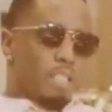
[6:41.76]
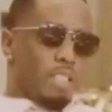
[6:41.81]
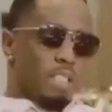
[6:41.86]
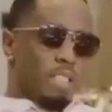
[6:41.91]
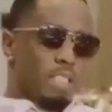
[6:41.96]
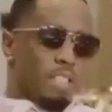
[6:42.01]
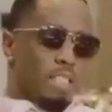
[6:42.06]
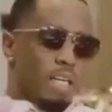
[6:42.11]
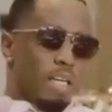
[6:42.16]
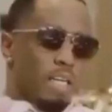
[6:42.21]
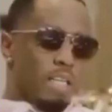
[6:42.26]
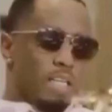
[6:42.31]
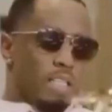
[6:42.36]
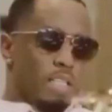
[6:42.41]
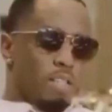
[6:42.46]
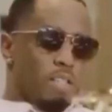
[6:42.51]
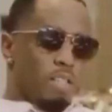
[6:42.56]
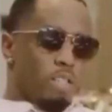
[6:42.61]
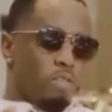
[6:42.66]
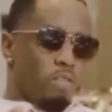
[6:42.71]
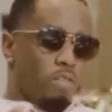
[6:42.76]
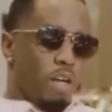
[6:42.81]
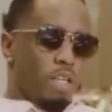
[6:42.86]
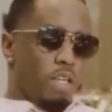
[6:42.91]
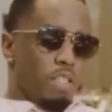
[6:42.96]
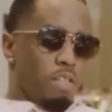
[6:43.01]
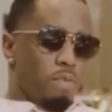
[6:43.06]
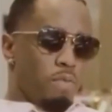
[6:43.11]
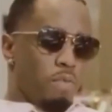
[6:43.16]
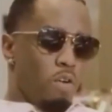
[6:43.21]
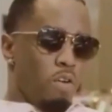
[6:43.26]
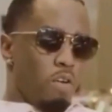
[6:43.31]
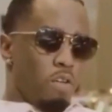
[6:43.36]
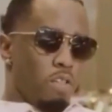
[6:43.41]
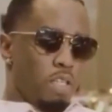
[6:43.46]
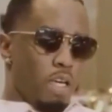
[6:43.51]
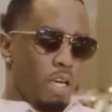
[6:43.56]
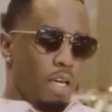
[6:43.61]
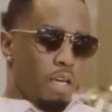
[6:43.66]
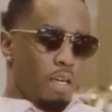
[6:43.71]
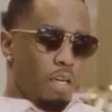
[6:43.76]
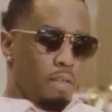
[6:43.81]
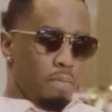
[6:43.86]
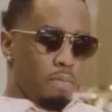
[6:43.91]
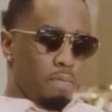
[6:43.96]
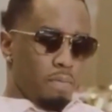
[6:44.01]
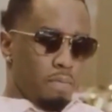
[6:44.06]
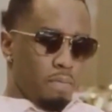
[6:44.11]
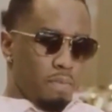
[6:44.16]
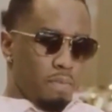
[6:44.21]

the thing, Diddy's not getting any special treatment. He